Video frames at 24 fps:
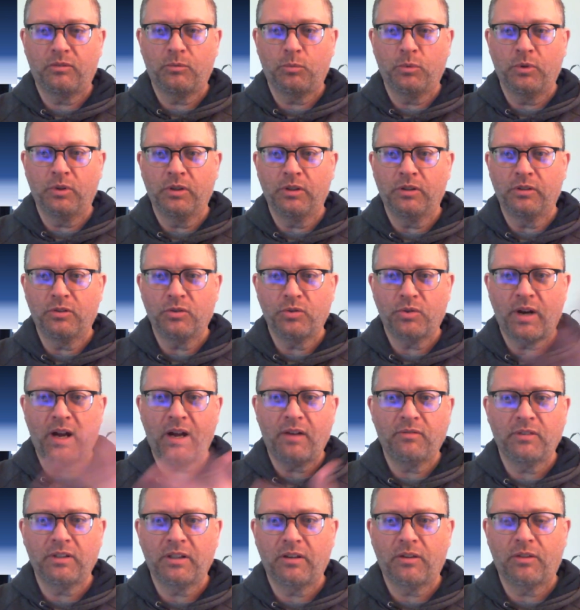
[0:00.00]
were
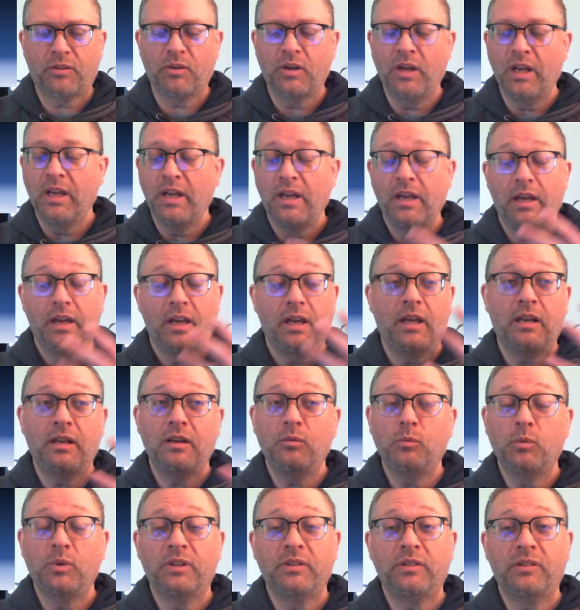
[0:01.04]
traveling through. And
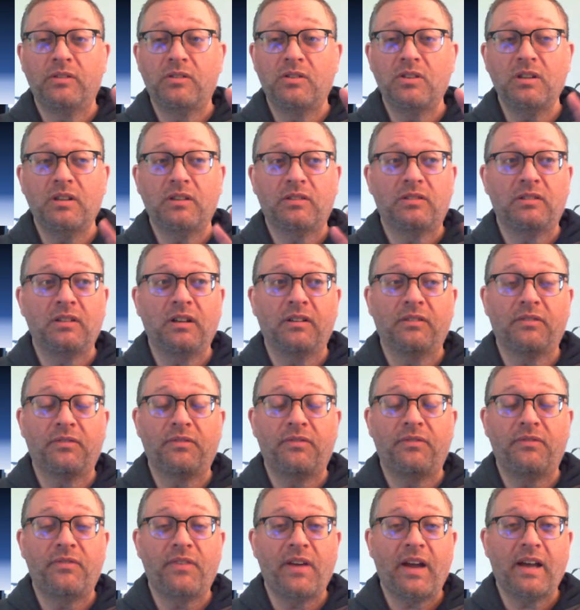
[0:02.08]
it was just a
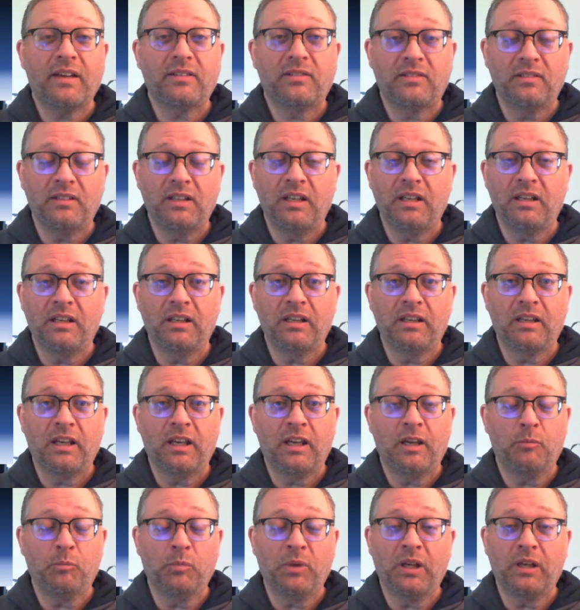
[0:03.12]
fascinating game,